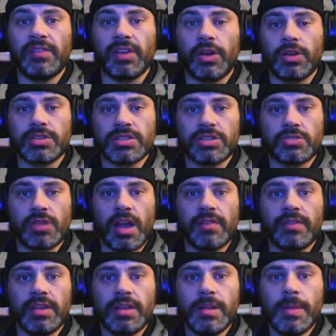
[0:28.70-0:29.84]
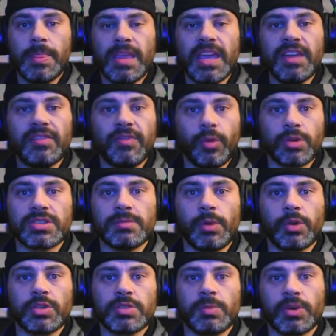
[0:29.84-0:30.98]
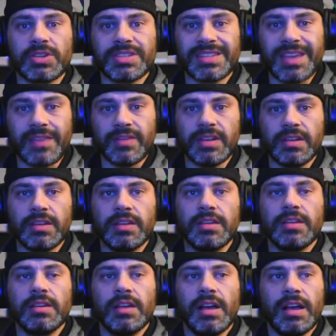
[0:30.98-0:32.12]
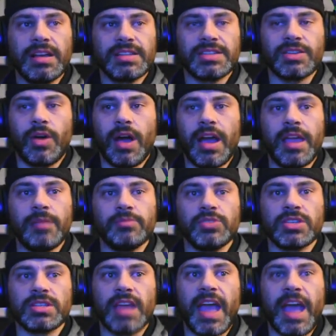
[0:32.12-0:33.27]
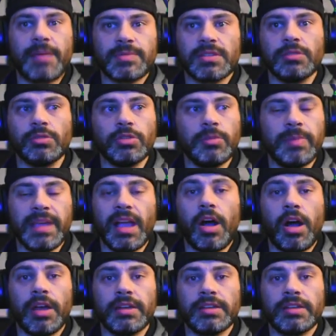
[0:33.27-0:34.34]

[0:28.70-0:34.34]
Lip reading: cars to drive in Forza Motorsport 7. So I am just absolutely beyond